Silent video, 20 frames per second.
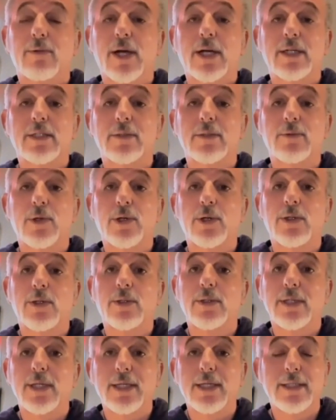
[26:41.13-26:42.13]
rock and
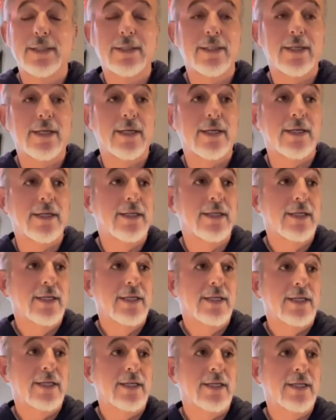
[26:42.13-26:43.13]
roll. And uh,
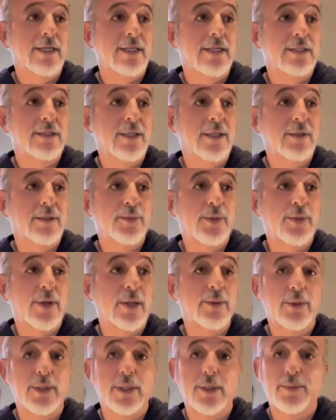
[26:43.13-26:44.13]
uh, it is
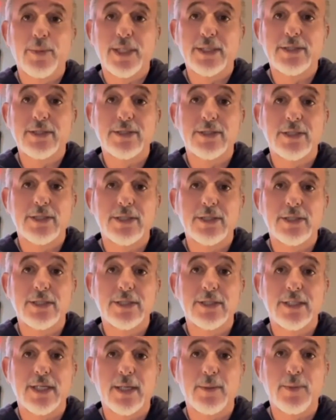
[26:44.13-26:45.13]
probably one of the best
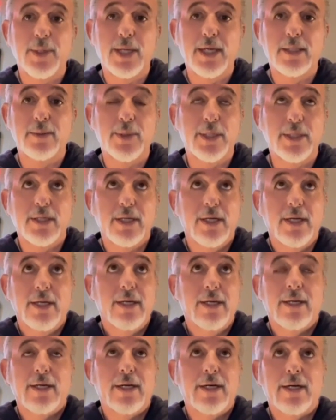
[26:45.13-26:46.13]
decisions that I made. But
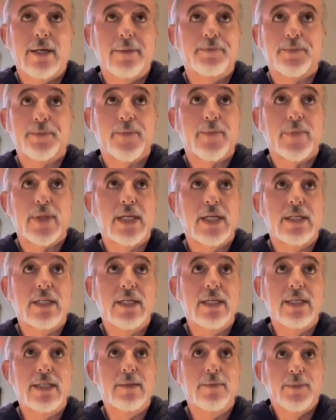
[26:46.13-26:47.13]
um,
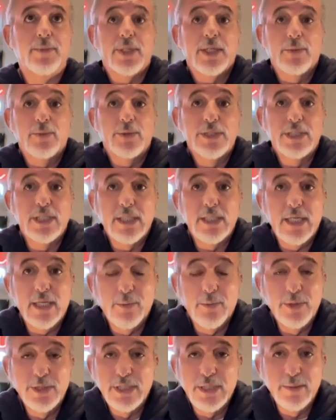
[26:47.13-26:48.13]
it but it was in
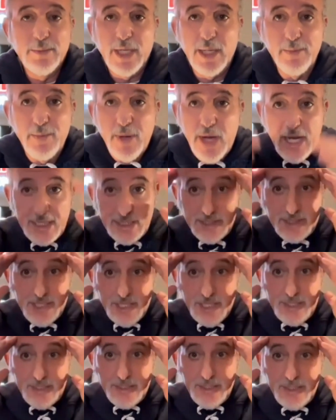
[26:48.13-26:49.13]
it was in my
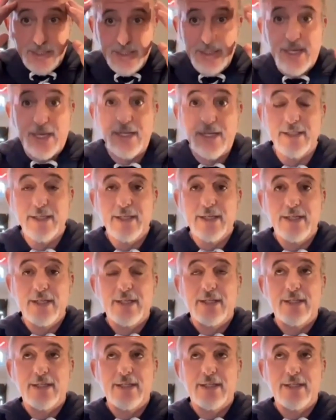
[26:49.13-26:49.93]
mindset that.